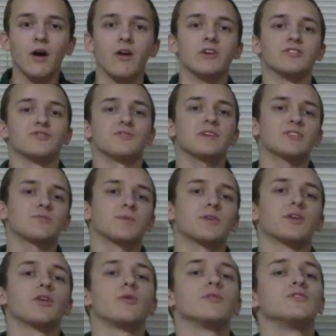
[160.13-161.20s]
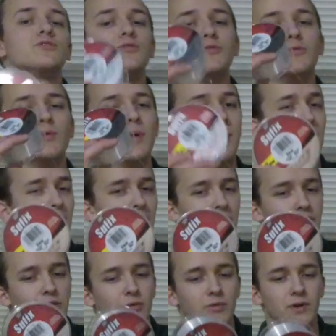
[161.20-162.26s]
All right, so next we're going to go into
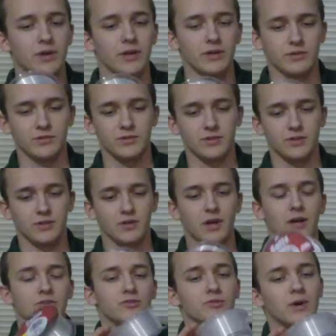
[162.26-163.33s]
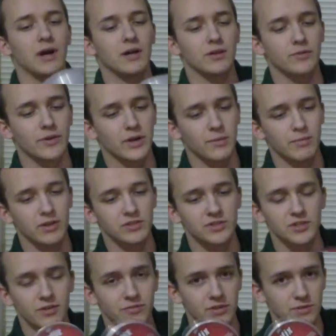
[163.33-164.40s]
mono, and I do highly recommend
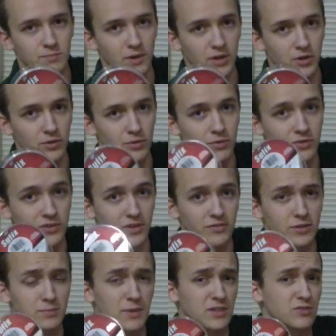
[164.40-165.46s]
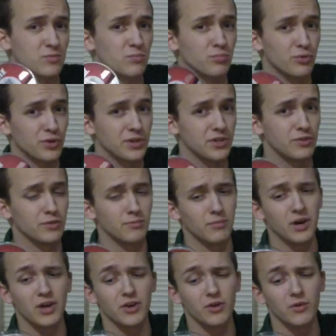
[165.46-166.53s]
Sufix Mono. Sufix makes some pretty good
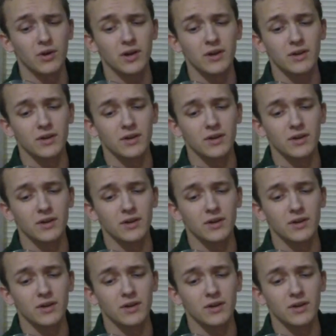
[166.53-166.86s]
mono.